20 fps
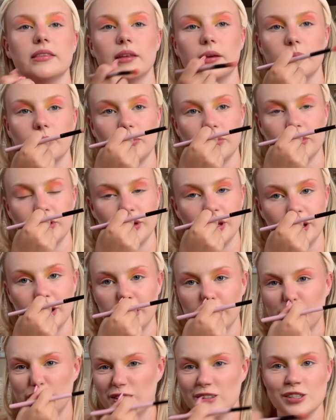them
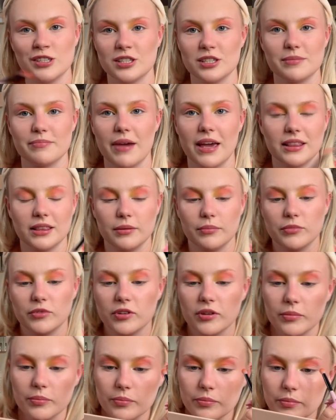she's just made them
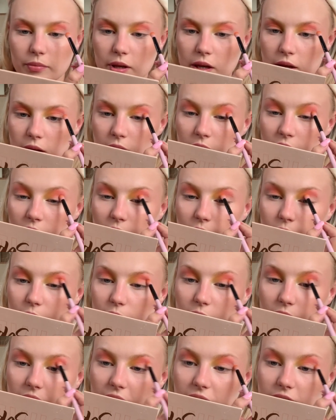to
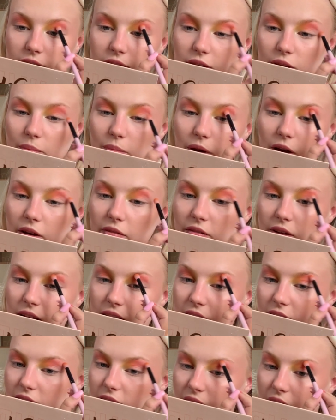blend so
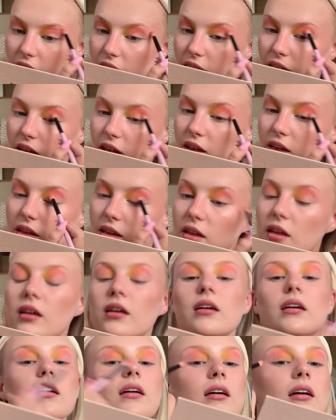perfectly together.
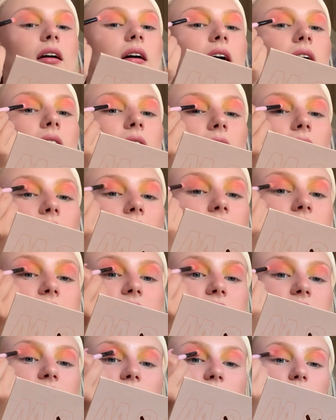And
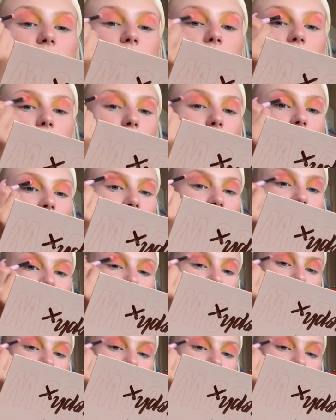this is also working